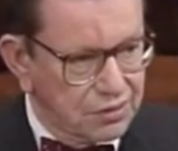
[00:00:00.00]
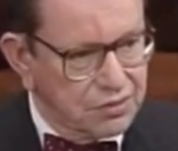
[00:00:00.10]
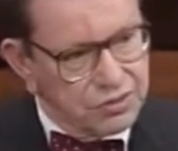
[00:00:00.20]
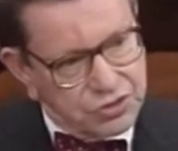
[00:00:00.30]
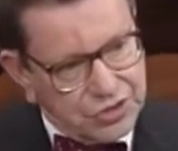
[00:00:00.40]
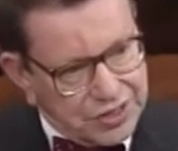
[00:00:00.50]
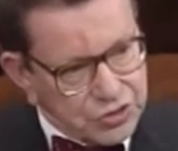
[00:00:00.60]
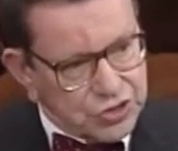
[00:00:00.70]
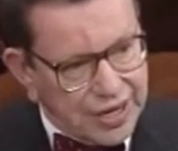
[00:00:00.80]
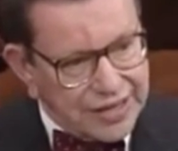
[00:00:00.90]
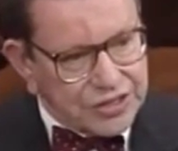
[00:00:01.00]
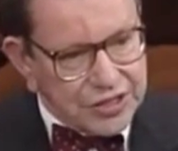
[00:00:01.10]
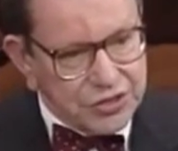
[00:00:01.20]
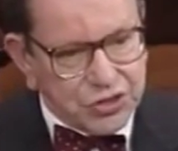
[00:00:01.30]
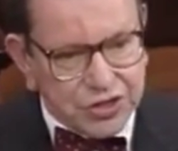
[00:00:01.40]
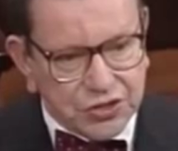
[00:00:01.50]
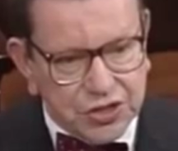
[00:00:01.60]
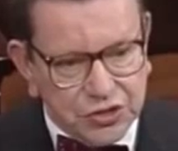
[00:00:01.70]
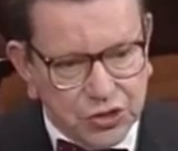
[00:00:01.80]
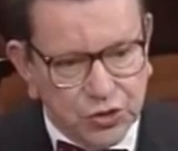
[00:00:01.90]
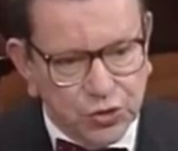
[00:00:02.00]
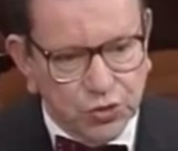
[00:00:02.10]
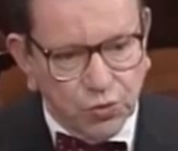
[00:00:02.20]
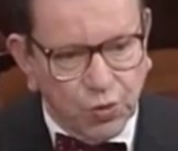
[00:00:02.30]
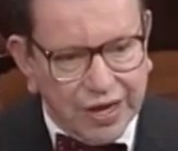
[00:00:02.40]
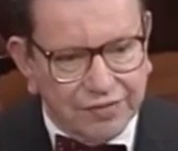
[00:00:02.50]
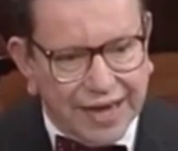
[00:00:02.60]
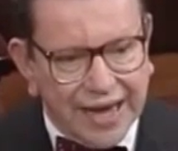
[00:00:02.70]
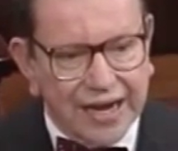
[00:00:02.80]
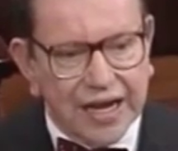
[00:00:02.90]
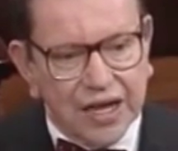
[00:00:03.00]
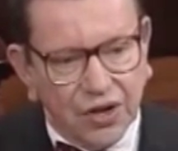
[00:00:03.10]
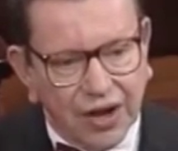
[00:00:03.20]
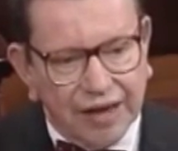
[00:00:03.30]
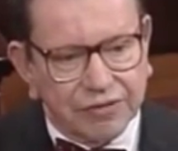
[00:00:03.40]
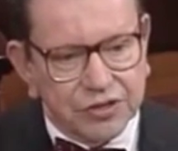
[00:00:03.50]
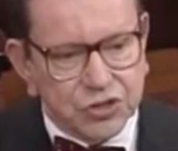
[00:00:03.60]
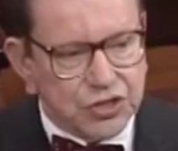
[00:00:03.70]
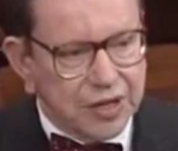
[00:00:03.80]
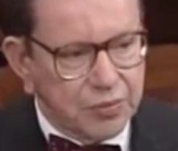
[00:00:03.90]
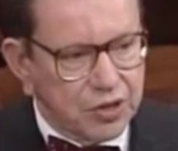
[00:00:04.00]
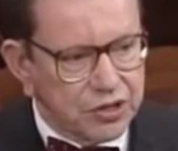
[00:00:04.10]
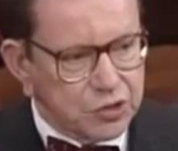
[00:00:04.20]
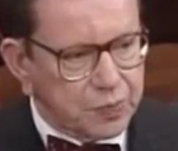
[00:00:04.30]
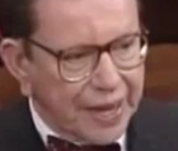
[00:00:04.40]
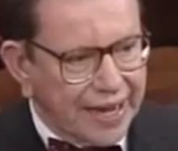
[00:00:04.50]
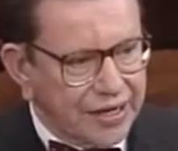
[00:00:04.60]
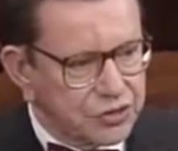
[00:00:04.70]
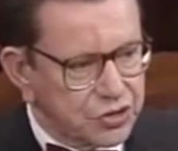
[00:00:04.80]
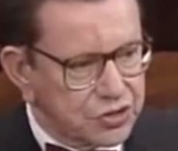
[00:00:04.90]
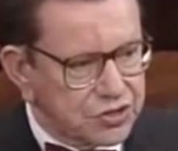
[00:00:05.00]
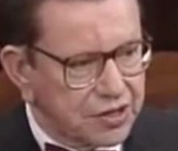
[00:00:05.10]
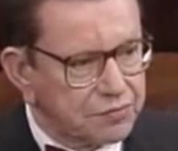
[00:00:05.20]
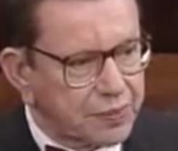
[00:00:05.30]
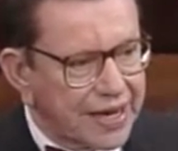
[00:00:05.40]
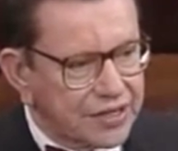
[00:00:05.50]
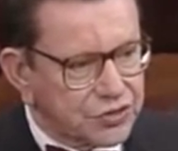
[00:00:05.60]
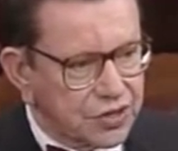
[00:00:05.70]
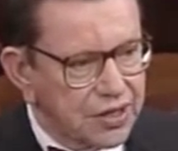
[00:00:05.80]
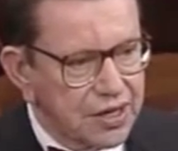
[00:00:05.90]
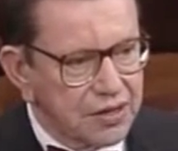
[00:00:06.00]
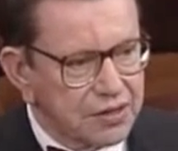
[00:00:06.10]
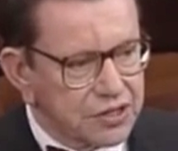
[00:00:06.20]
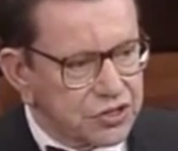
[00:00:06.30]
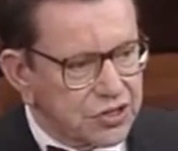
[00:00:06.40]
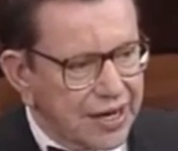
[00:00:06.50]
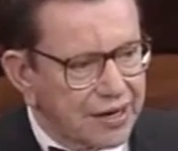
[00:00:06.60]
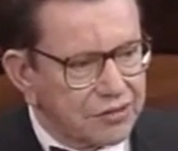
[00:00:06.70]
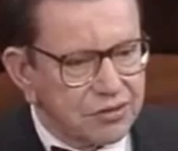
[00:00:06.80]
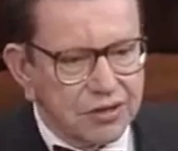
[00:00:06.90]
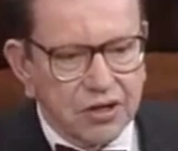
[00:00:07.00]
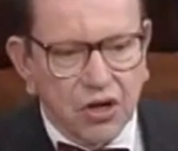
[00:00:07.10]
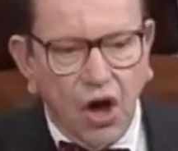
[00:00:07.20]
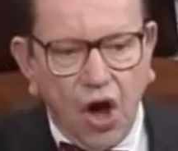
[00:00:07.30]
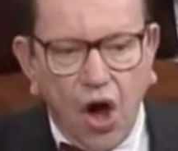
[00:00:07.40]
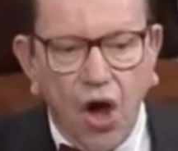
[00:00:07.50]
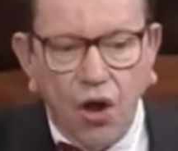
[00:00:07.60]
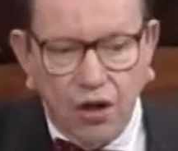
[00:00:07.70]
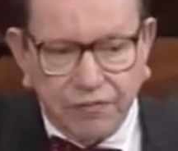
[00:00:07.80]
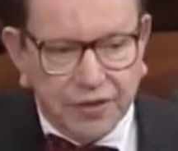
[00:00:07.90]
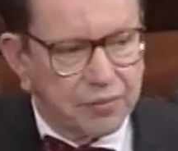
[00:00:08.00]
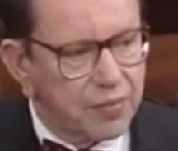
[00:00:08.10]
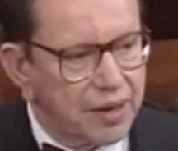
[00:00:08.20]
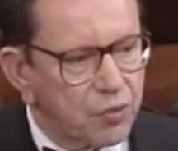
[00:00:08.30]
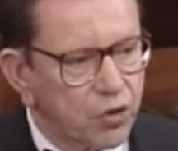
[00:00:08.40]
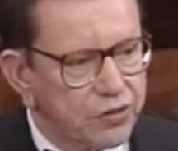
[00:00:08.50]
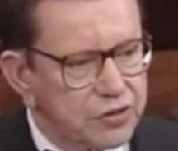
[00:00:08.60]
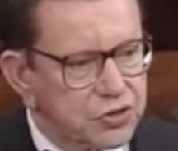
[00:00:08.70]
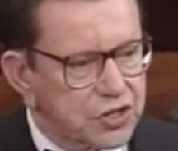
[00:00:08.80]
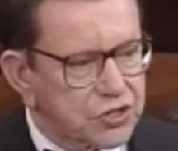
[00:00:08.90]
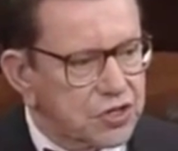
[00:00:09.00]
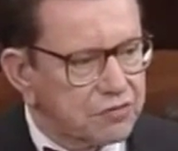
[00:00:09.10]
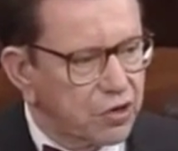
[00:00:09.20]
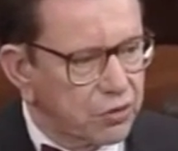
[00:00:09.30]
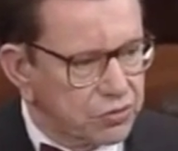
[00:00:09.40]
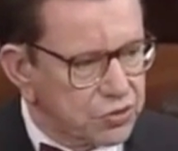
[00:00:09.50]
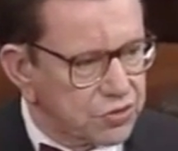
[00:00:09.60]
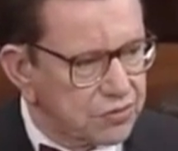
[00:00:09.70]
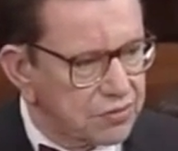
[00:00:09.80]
Since 1962, we have had 11 stimulus packages that have passed this Senate, all of them by more than 60 votes.